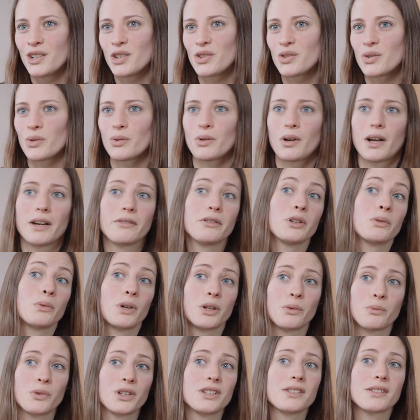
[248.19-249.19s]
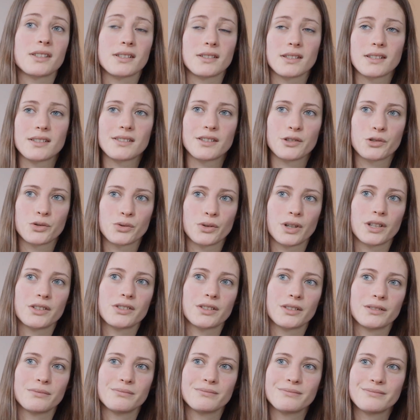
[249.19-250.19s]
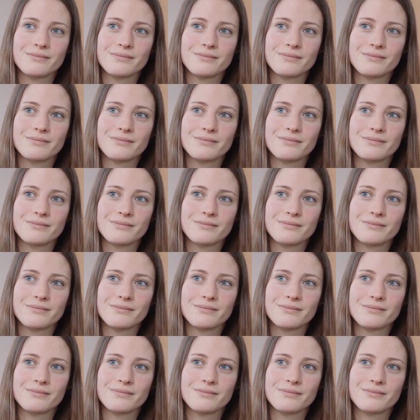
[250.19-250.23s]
So everyone wins in this situation.